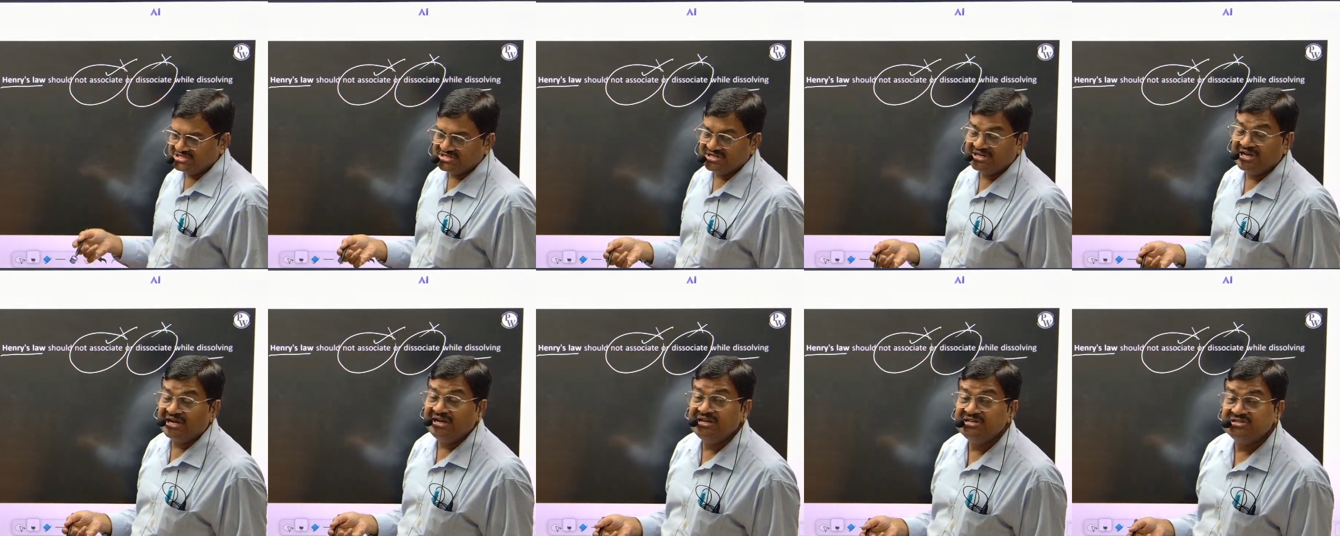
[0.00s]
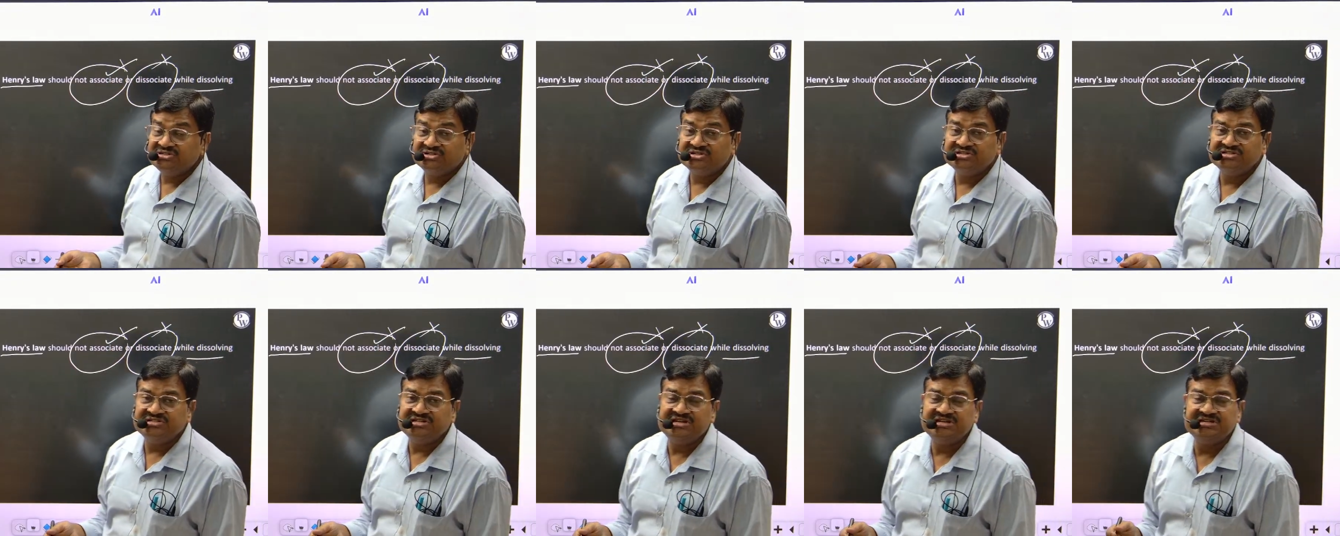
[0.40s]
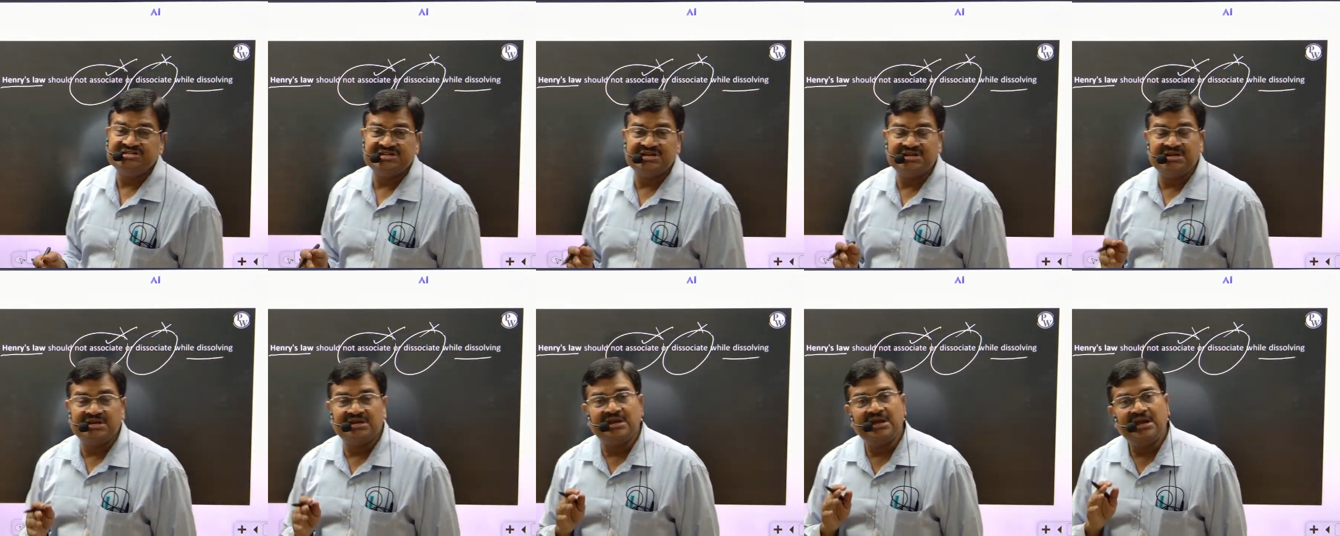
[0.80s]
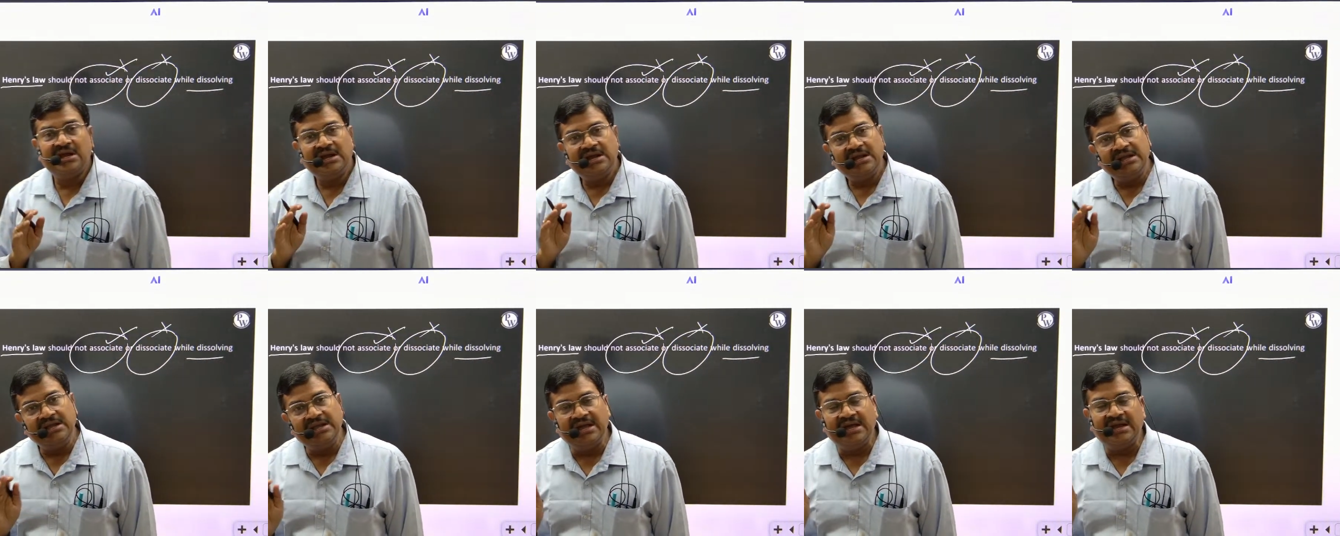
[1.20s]
and dissociation,
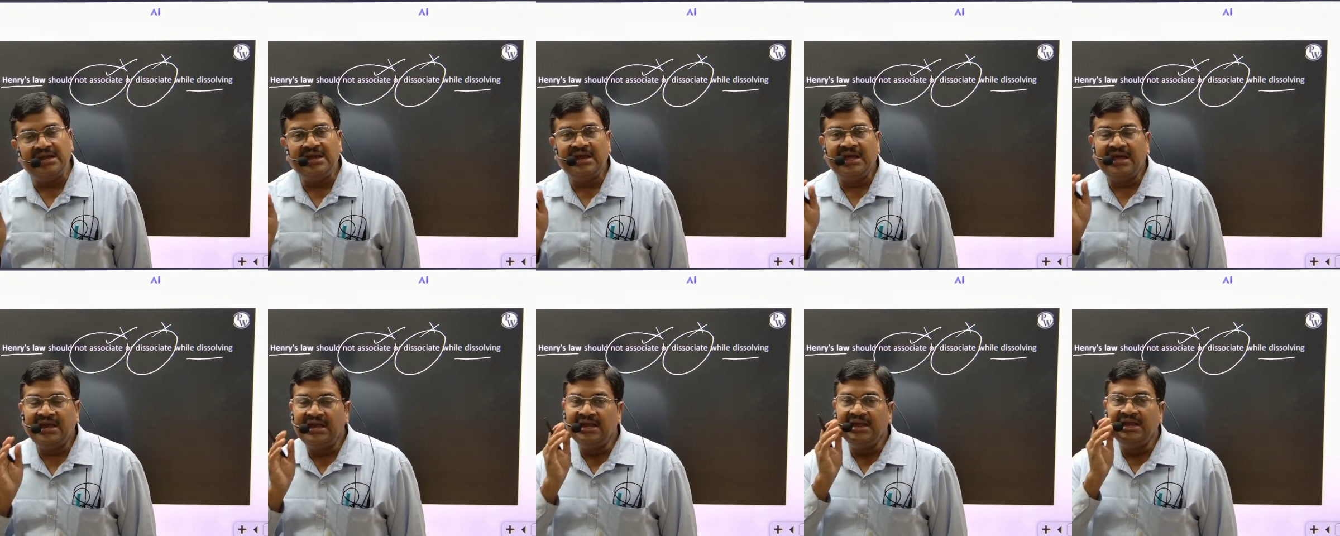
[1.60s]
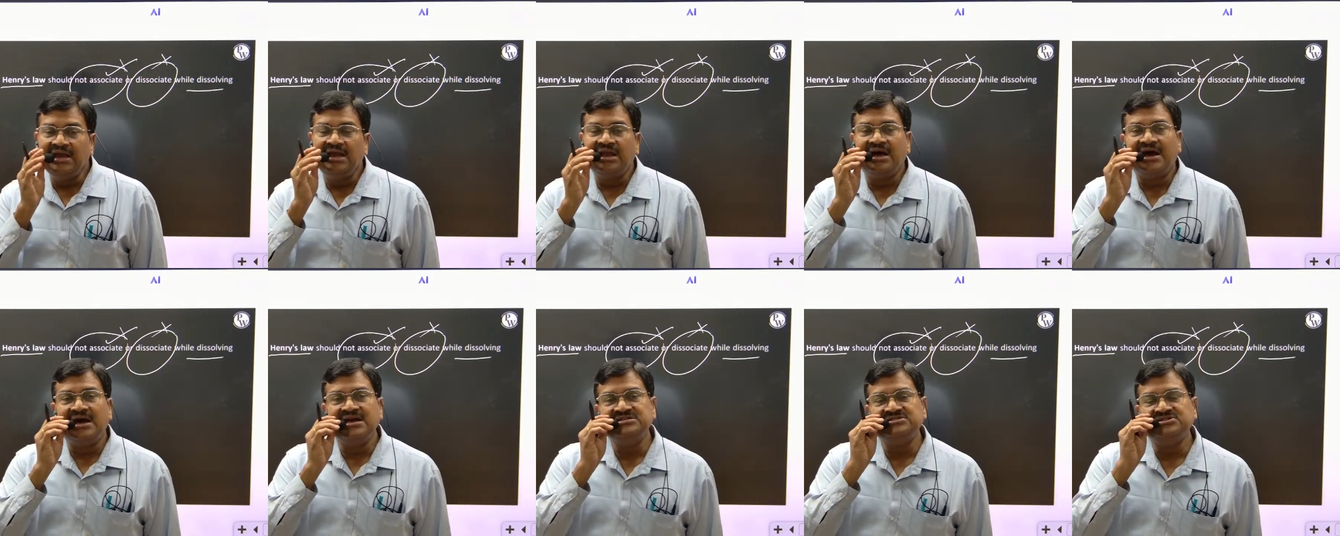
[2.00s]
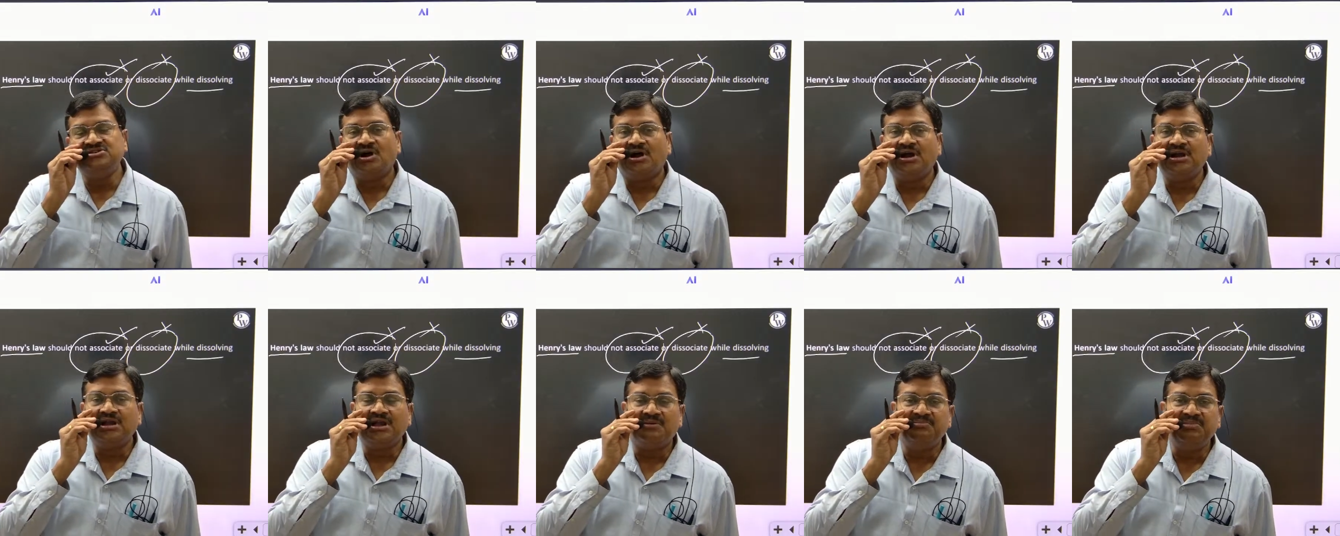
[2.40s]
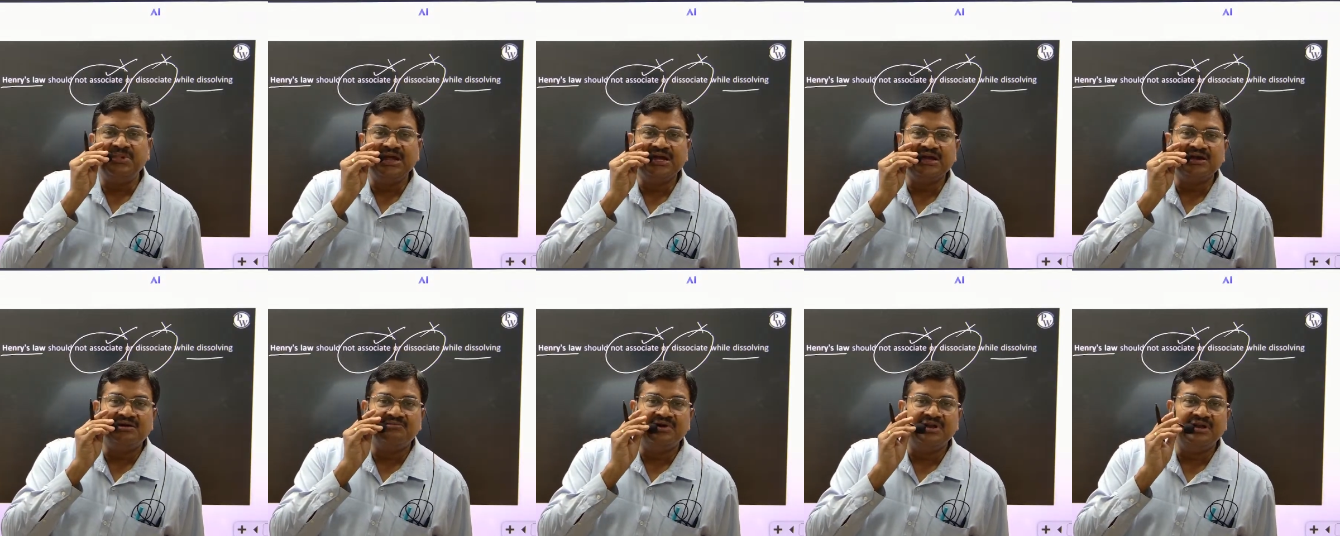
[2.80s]
then Henry law is not
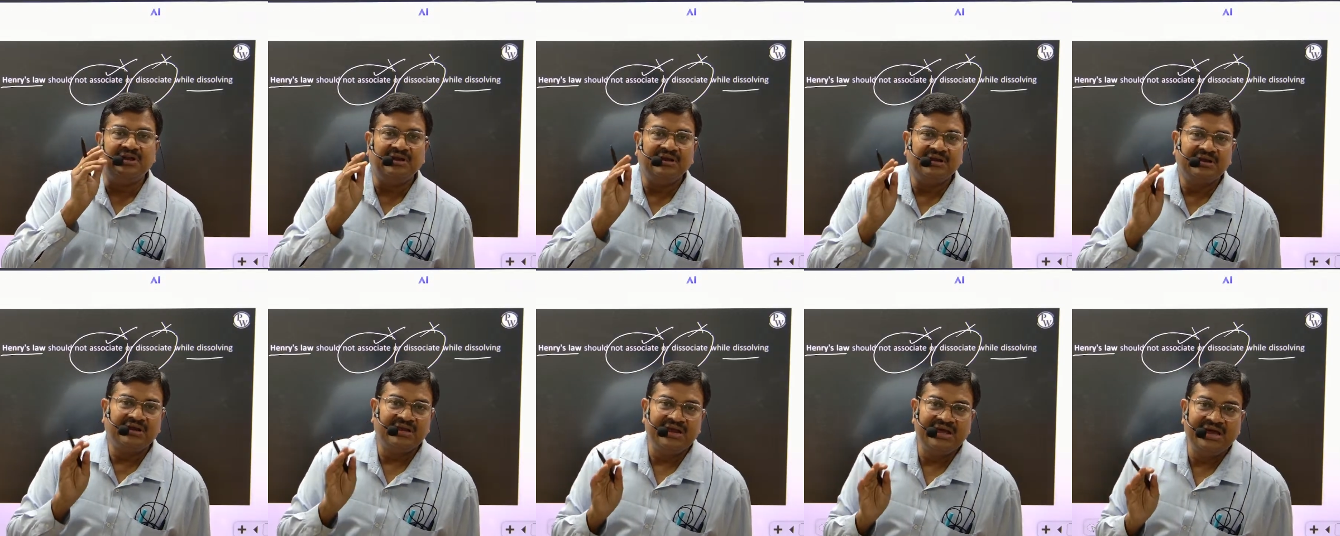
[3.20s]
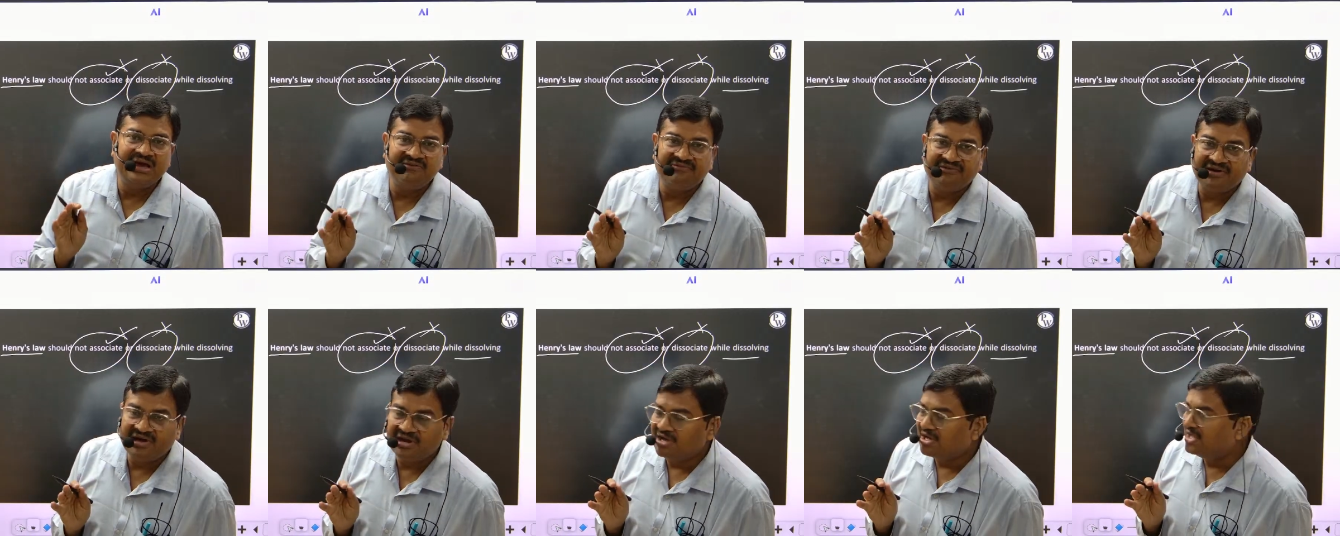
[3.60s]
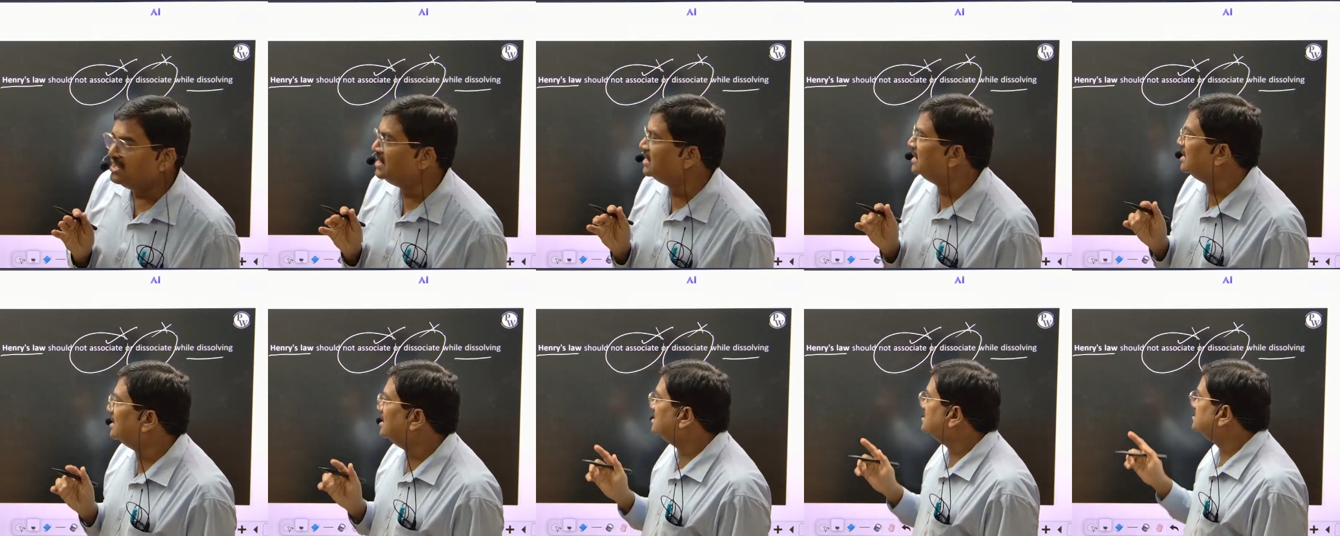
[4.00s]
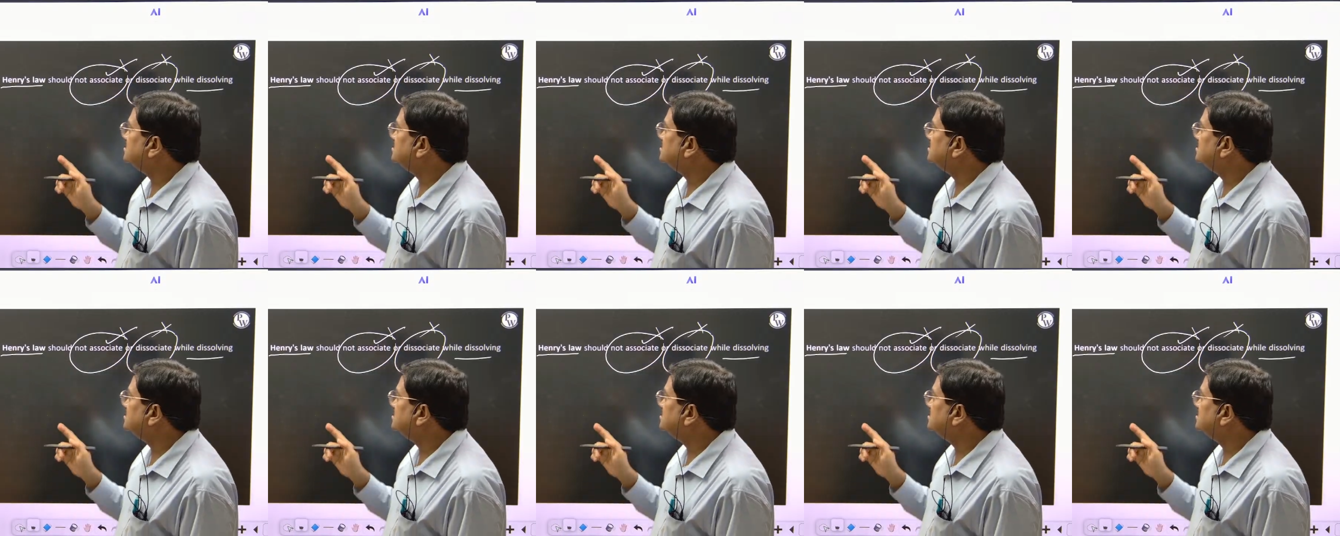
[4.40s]
applicable. Clear for all? So